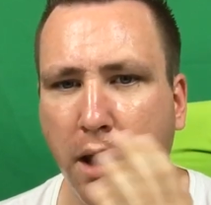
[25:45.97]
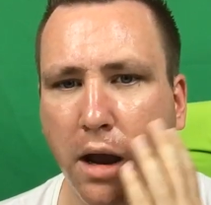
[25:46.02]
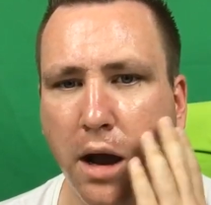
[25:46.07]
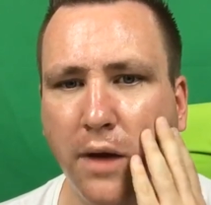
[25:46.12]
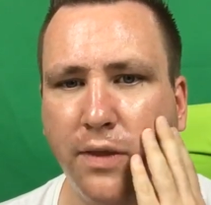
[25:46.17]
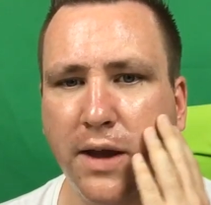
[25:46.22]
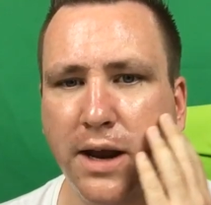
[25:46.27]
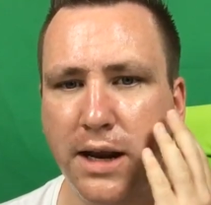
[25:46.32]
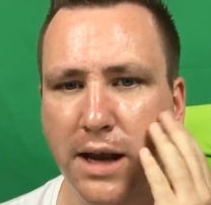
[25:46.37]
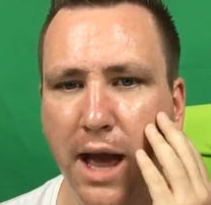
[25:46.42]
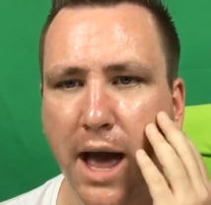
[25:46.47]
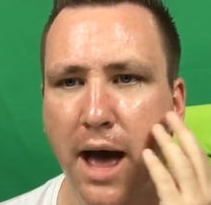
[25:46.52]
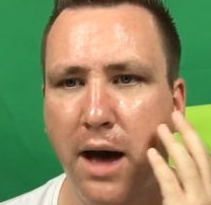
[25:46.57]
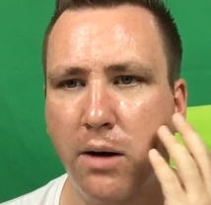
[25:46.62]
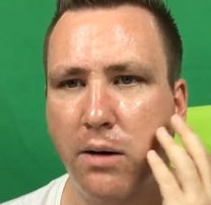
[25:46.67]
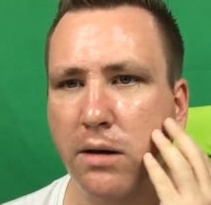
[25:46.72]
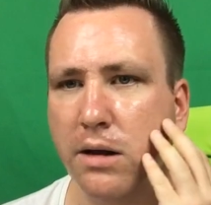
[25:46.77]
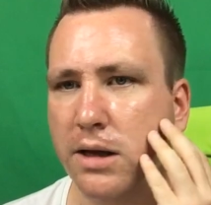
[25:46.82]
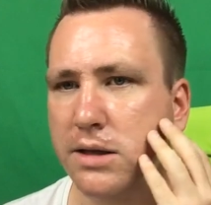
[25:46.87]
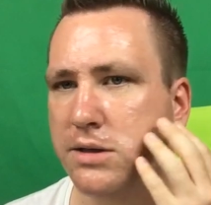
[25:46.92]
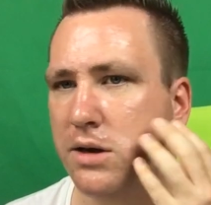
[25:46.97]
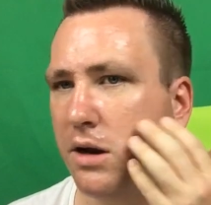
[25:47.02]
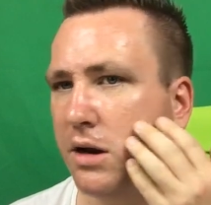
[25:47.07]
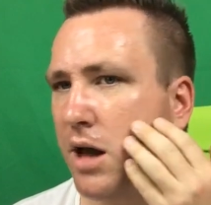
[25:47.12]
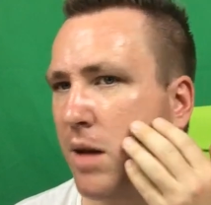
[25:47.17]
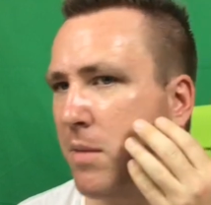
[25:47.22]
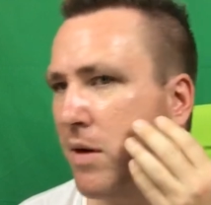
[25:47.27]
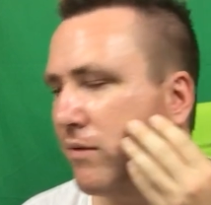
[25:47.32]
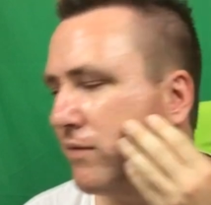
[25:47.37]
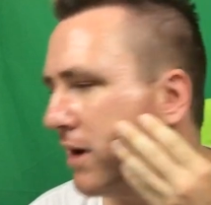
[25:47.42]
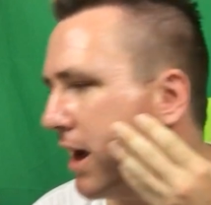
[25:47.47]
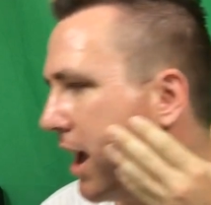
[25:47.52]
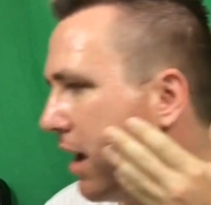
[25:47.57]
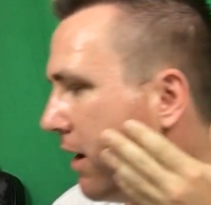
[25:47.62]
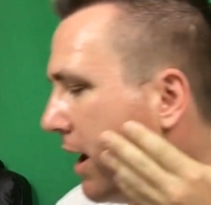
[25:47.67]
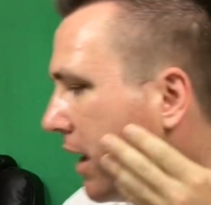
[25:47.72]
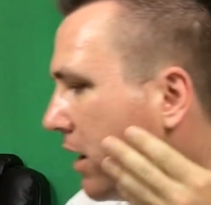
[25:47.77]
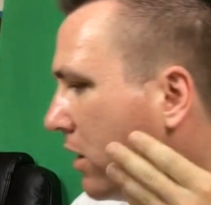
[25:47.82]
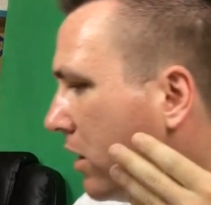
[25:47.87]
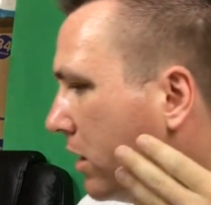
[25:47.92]
I think now. It's got to come off now.
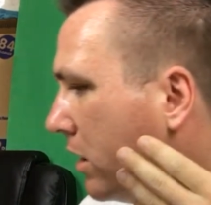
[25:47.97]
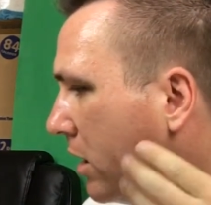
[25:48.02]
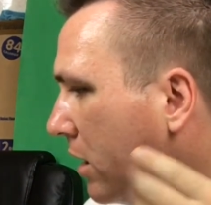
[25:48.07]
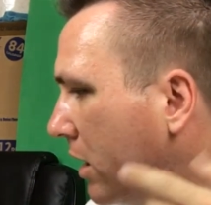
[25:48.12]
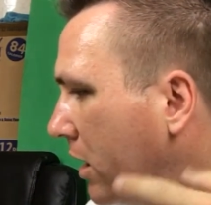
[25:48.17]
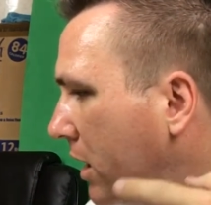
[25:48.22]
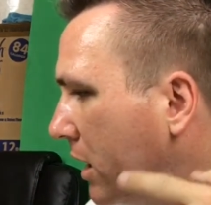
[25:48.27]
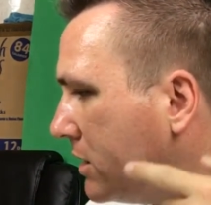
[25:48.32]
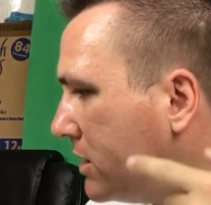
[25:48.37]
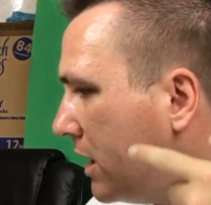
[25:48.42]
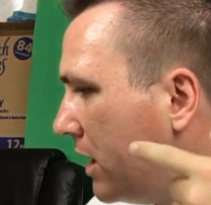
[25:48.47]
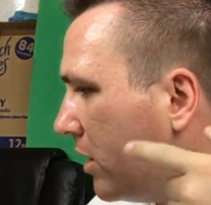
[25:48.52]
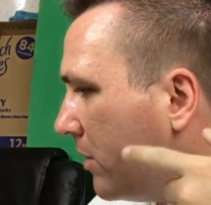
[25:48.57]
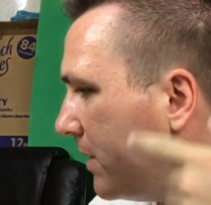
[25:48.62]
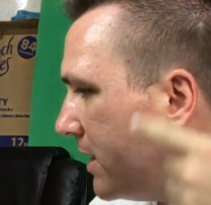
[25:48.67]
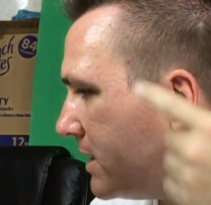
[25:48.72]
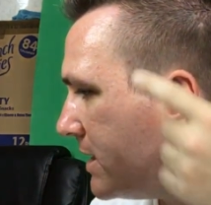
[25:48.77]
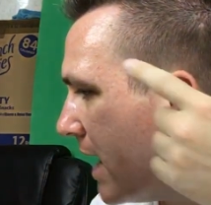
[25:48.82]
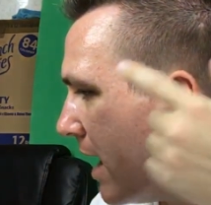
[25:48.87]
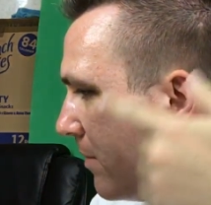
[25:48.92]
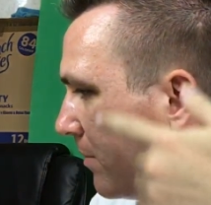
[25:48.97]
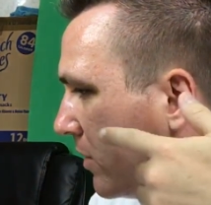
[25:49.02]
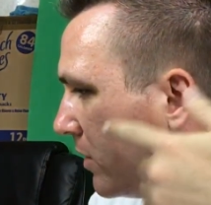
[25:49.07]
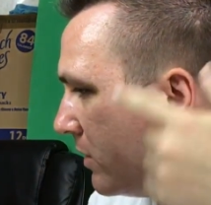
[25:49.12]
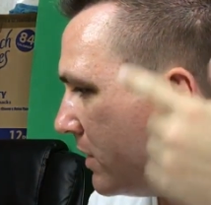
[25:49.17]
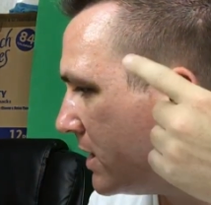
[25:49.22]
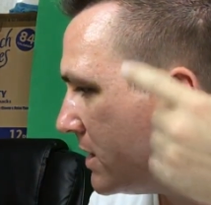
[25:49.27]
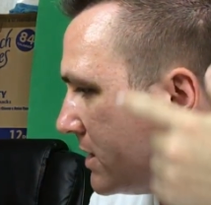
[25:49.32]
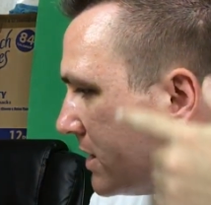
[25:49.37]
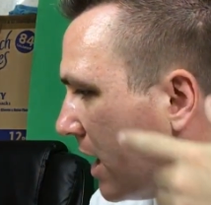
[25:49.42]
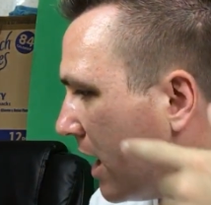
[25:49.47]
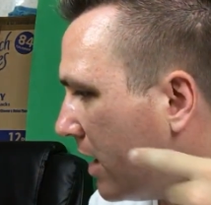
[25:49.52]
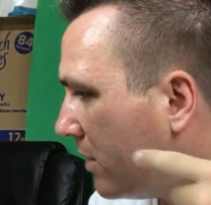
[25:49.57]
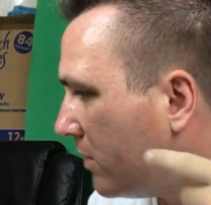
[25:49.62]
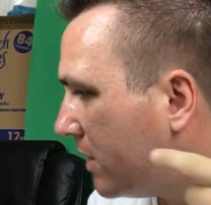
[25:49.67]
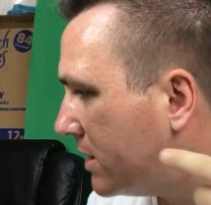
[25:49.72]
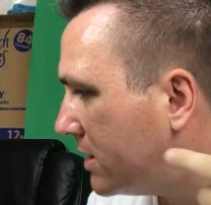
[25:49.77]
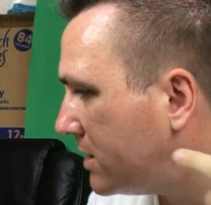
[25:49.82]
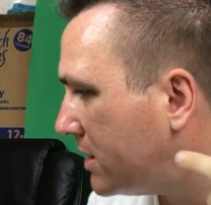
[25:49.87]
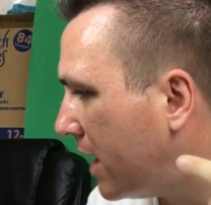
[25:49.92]
Hang on. It's a little bit damp on this side.
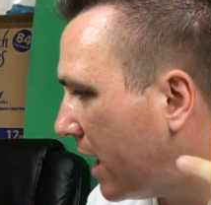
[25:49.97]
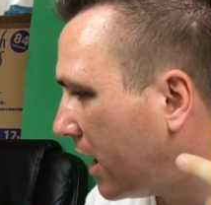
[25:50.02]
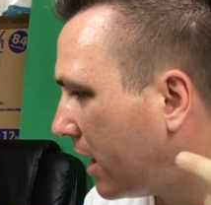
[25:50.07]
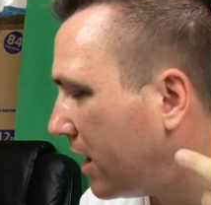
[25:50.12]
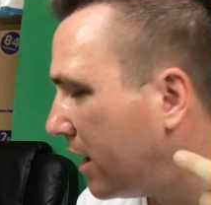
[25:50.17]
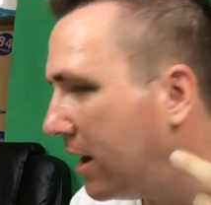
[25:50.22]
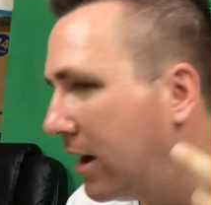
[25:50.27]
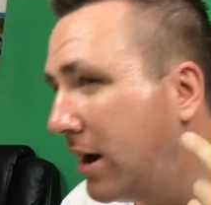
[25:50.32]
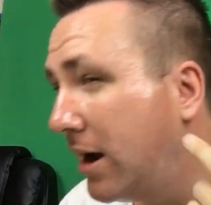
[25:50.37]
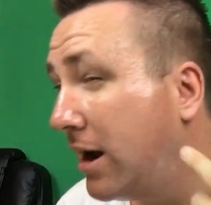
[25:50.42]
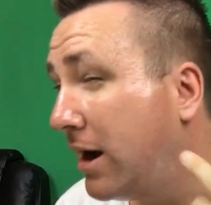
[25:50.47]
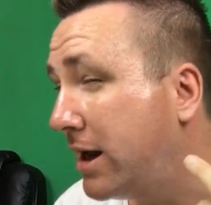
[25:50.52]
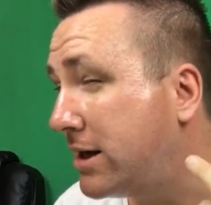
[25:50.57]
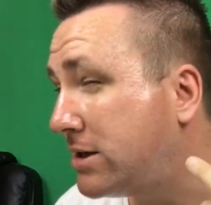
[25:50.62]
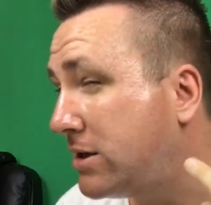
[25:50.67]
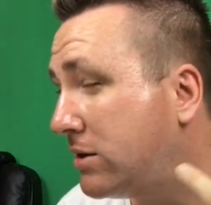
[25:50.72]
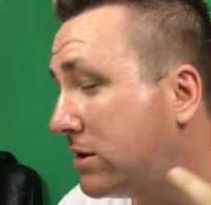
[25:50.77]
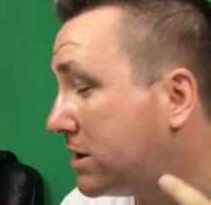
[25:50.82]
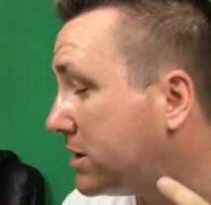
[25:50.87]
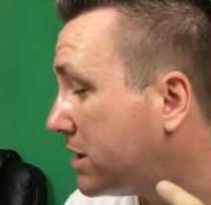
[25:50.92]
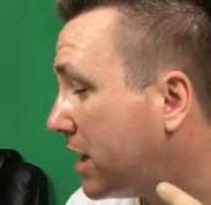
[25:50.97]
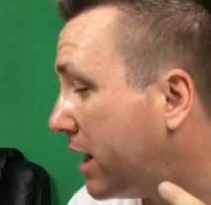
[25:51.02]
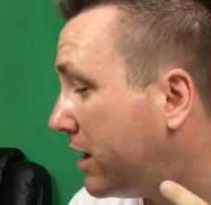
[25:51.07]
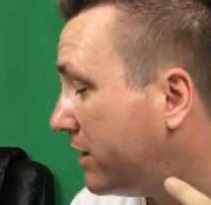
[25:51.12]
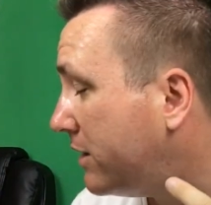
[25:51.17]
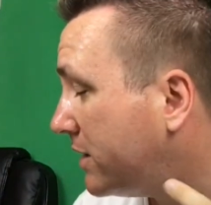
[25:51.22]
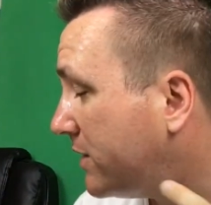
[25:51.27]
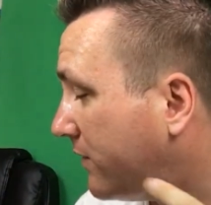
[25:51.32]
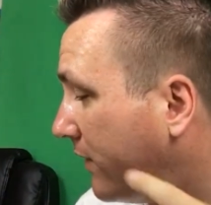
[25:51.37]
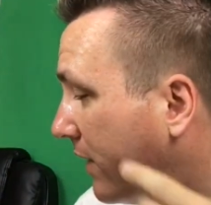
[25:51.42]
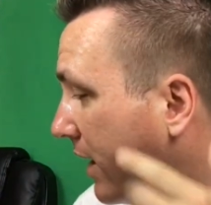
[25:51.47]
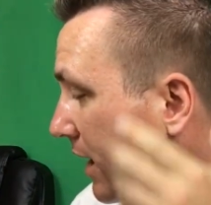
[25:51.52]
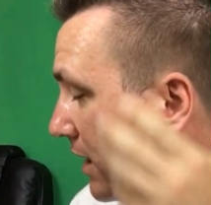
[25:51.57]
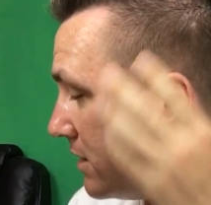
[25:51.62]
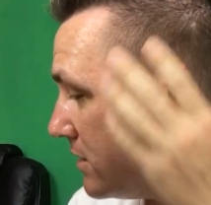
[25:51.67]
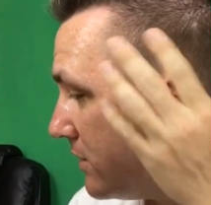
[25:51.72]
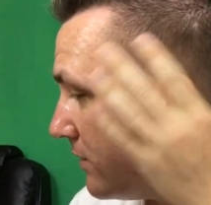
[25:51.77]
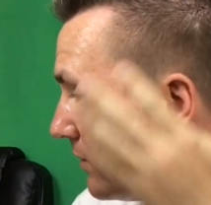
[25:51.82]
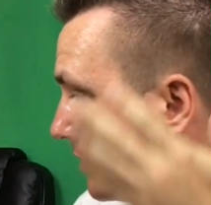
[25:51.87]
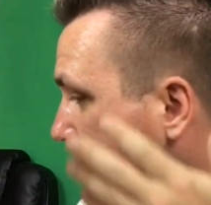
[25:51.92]
One sec. Let's do the side of this
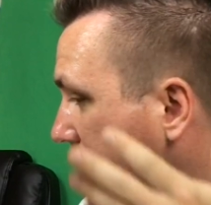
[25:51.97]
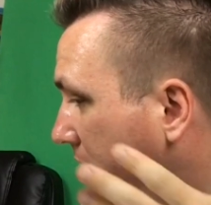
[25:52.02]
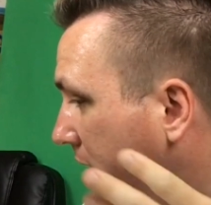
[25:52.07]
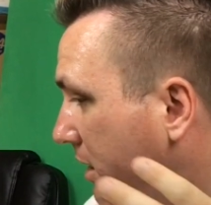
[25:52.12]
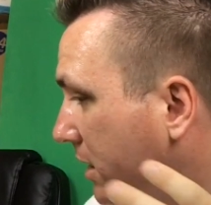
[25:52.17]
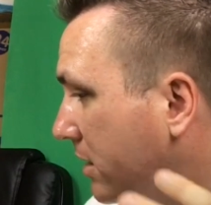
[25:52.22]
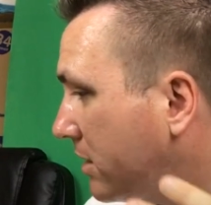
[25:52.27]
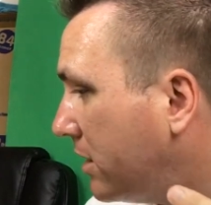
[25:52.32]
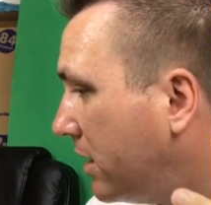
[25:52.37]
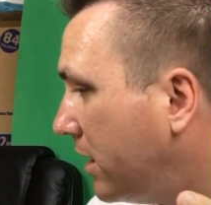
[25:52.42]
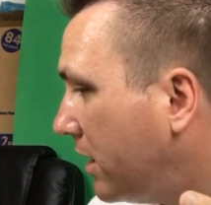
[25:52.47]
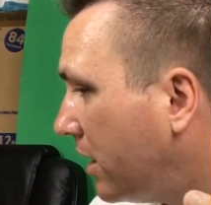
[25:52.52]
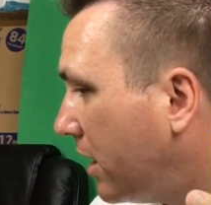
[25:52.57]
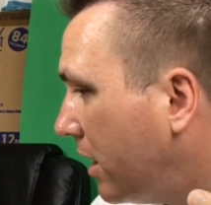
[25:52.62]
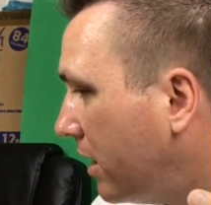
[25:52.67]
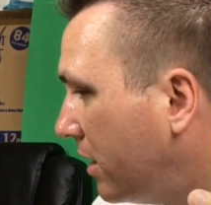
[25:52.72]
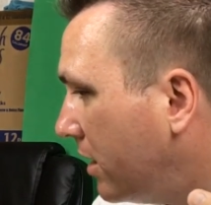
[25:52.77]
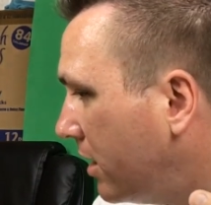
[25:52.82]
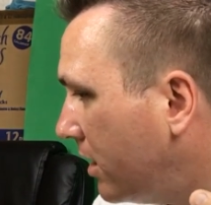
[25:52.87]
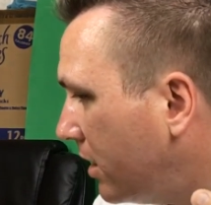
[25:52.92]
face for a second. There you go.